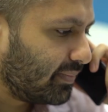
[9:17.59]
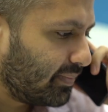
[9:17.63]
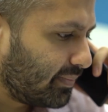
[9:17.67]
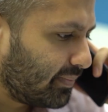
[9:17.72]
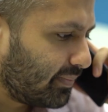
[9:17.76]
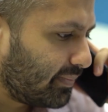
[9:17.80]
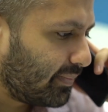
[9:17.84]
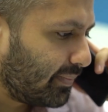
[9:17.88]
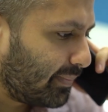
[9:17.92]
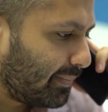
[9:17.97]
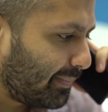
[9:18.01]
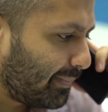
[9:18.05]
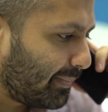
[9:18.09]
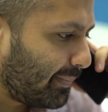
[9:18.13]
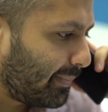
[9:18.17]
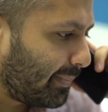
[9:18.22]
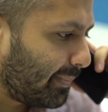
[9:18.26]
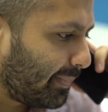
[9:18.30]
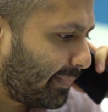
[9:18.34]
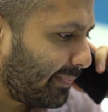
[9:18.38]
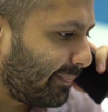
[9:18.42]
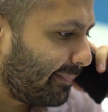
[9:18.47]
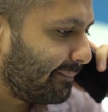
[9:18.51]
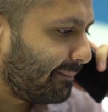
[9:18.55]
this
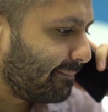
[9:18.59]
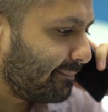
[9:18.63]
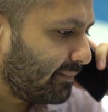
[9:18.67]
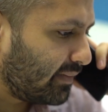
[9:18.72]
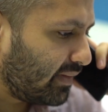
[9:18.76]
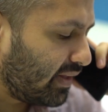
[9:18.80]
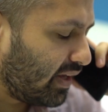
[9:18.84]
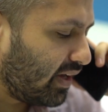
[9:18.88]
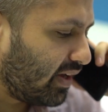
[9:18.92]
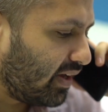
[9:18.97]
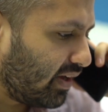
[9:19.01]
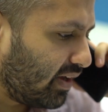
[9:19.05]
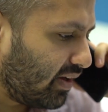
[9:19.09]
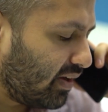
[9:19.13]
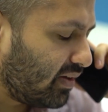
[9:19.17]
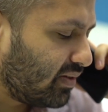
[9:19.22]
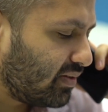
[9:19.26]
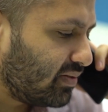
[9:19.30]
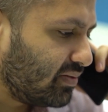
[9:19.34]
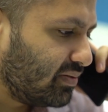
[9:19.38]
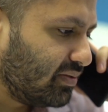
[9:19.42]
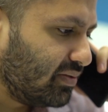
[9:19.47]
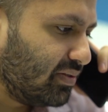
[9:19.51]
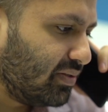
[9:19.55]
frustration is not
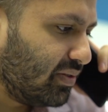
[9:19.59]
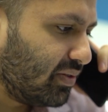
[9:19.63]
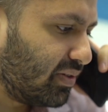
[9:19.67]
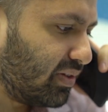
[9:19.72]
pretty.